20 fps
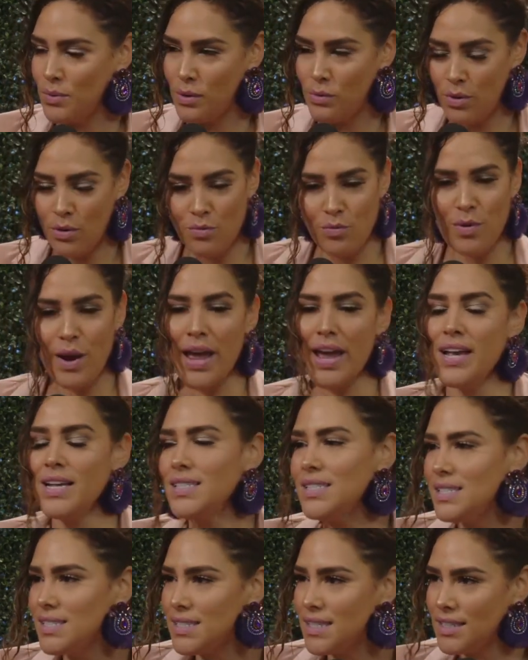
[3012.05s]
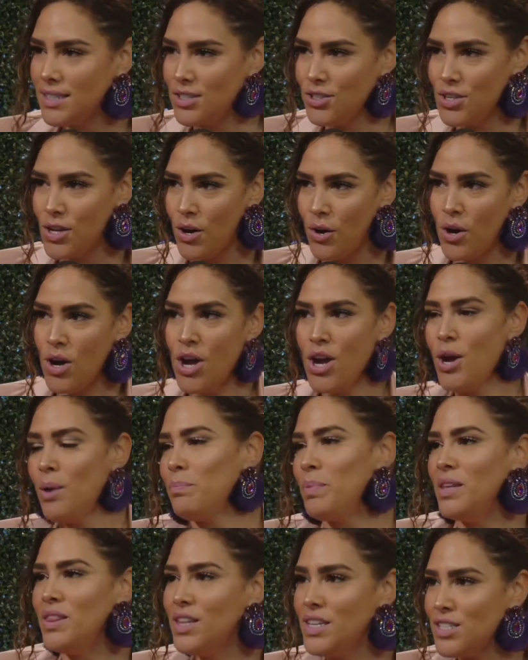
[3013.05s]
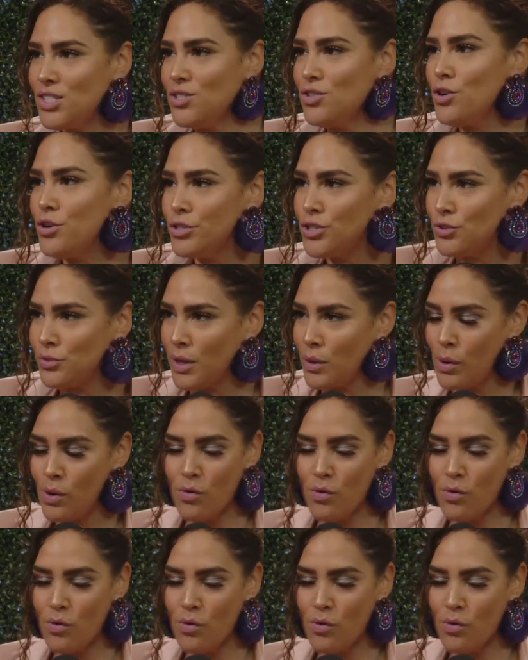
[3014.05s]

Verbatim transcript: Yep. We were raised to, you know, be this nurturing.